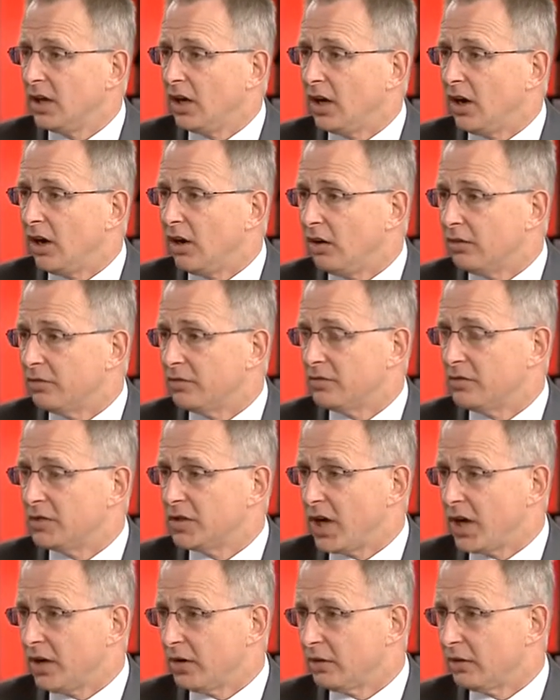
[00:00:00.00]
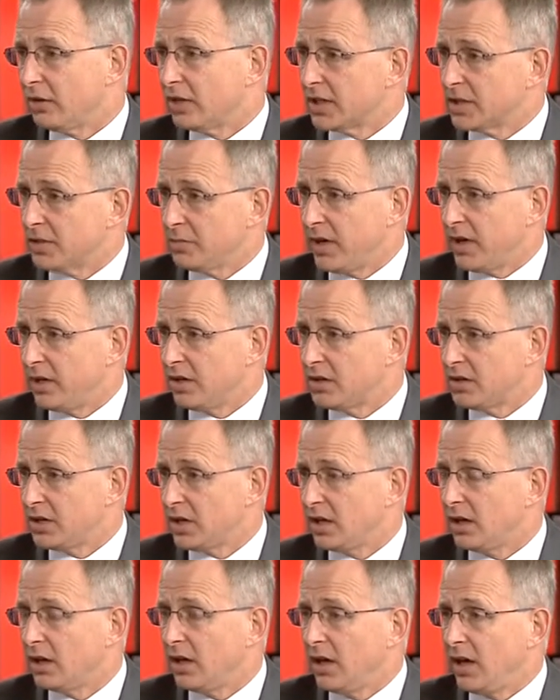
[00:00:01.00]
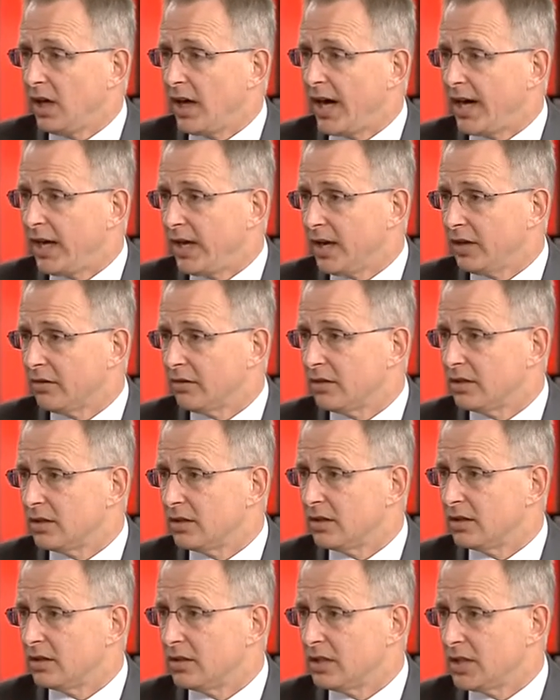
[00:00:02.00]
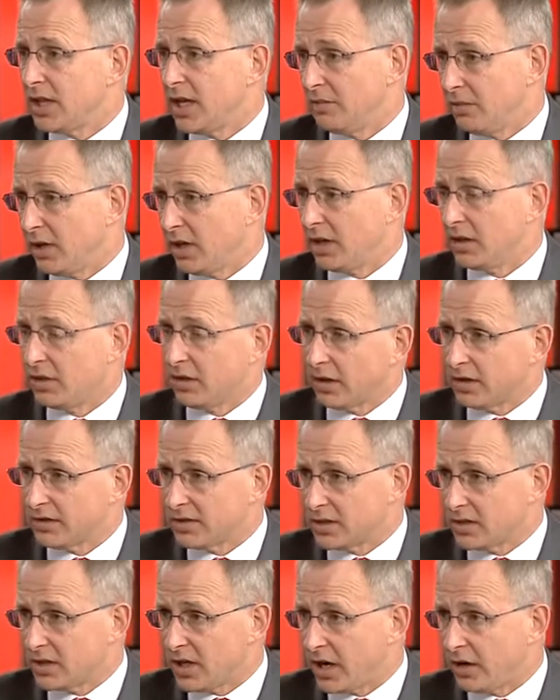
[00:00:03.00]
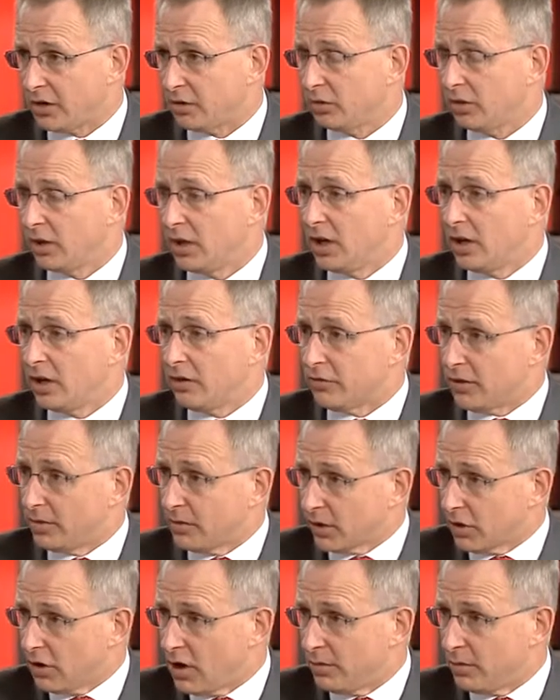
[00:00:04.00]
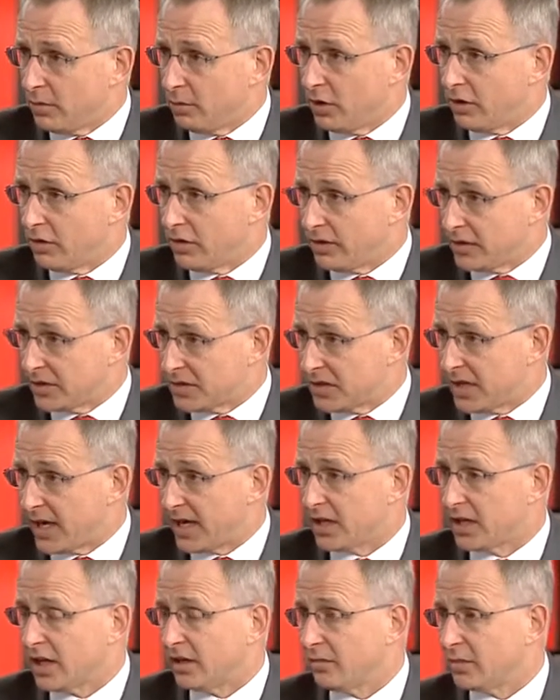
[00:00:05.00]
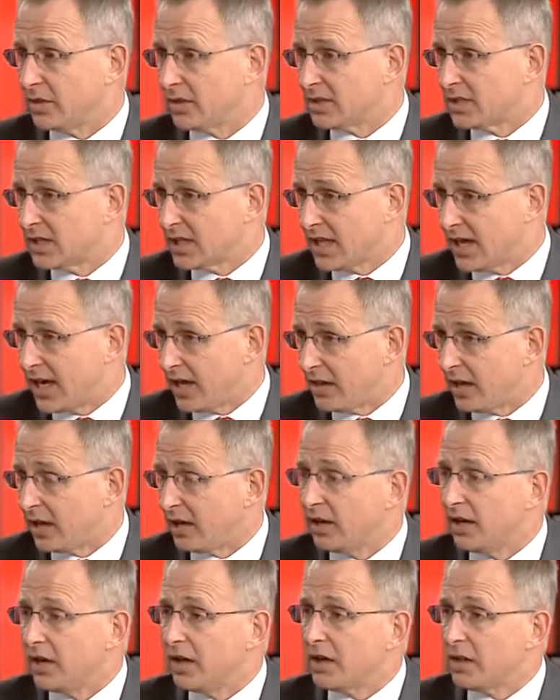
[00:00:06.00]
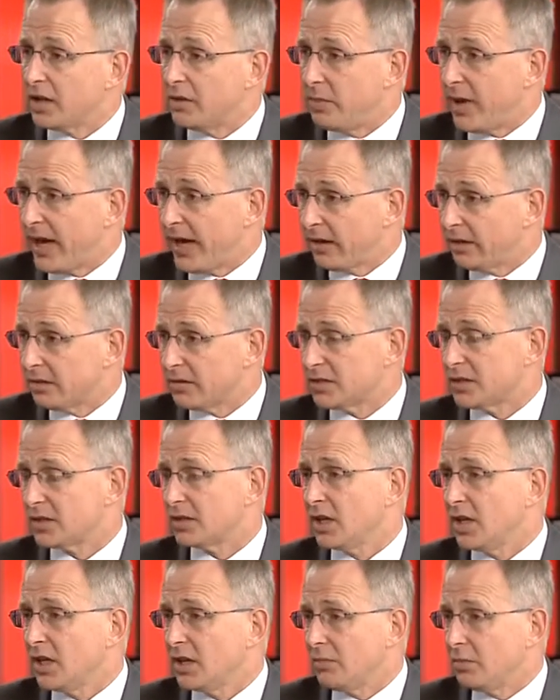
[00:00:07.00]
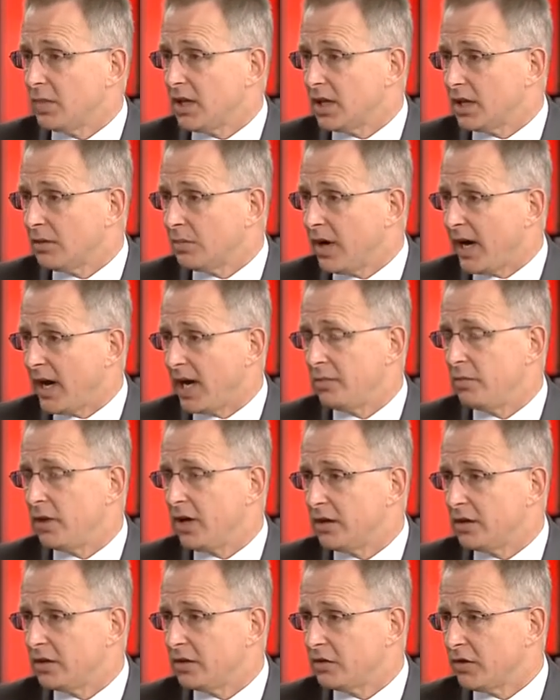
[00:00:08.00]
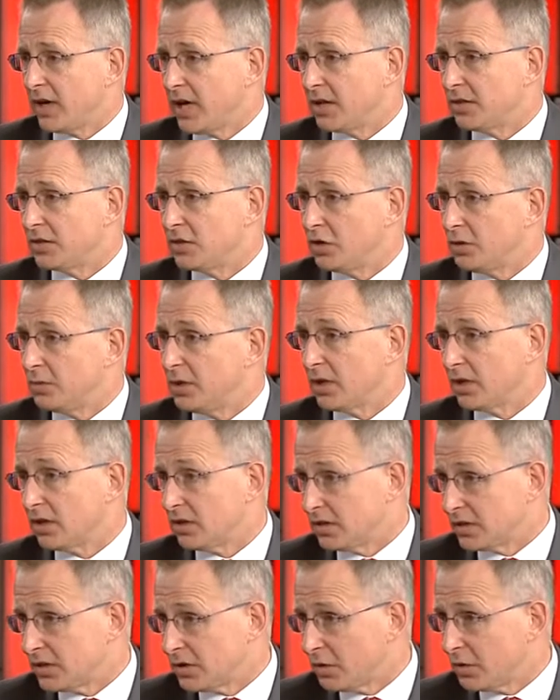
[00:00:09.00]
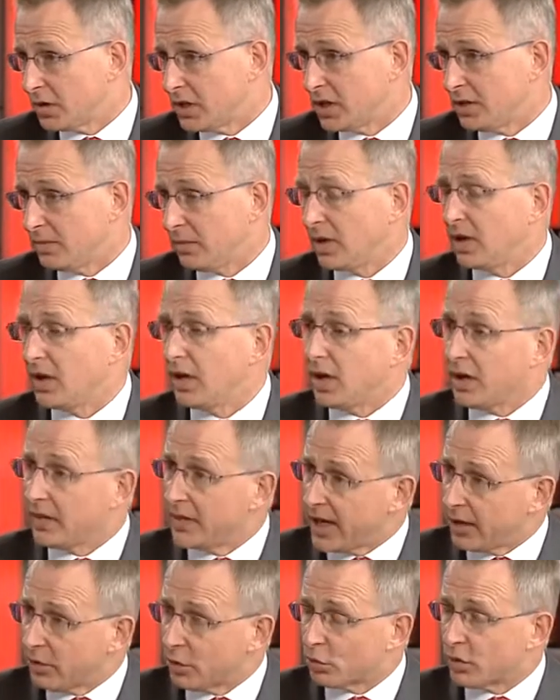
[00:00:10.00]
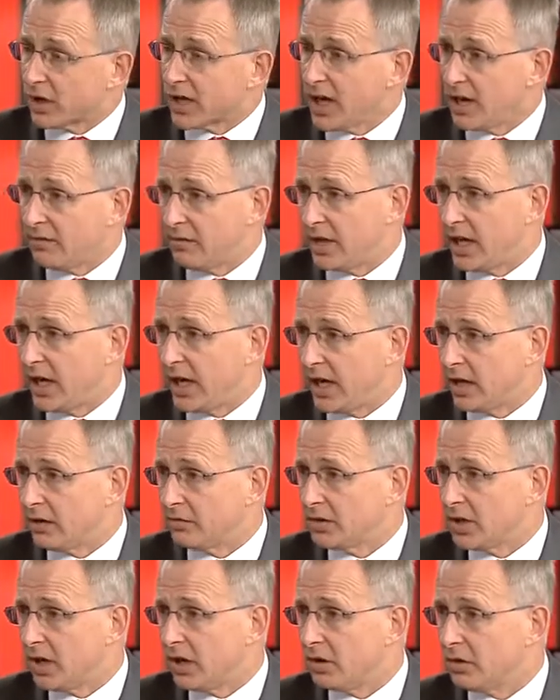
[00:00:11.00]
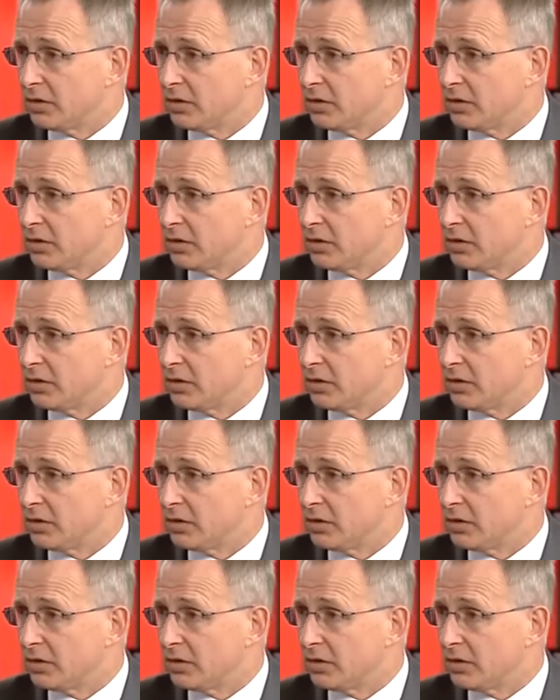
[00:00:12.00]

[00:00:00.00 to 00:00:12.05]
of total expenditure, $810 million in total from the Commonwealth and the state governments together, the balance being paid by the Transurban Consortium, and they will recover that out of tolls.